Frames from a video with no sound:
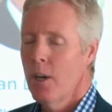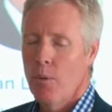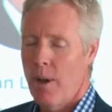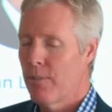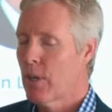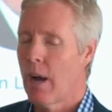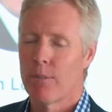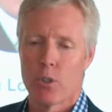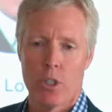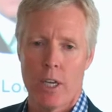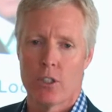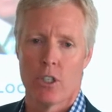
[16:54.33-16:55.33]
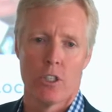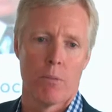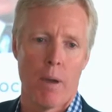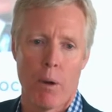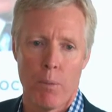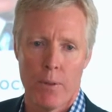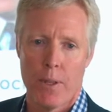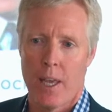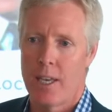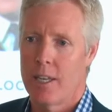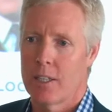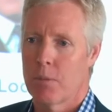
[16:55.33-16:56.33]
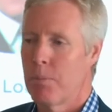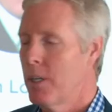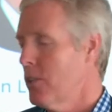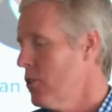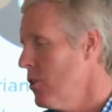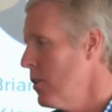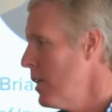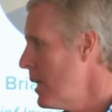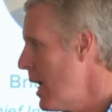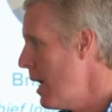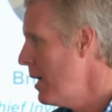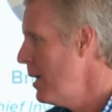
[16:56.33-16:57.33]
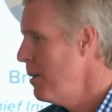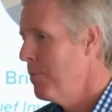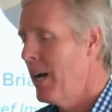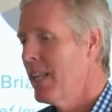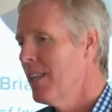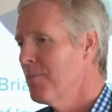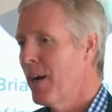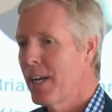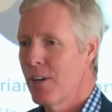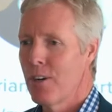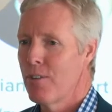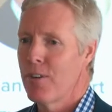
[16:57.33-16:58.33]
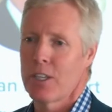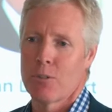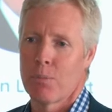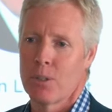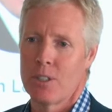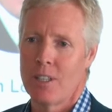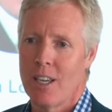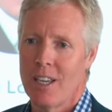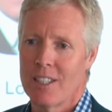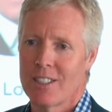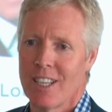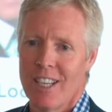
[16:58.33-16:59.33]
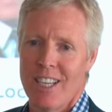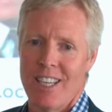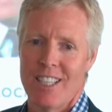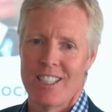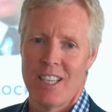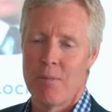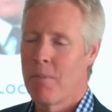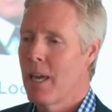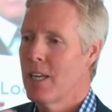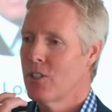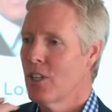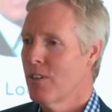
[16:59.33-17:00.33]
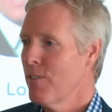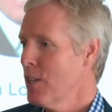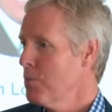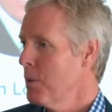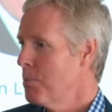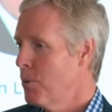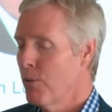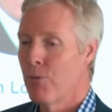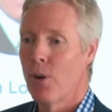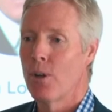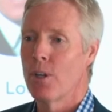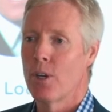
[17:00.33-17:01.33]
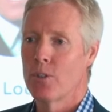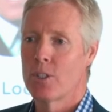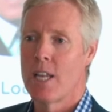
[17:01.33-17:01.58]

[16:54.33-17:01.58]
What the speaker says: We have conversations about what that is, but it's certainly not my area of expertise is in managing investment portfolios,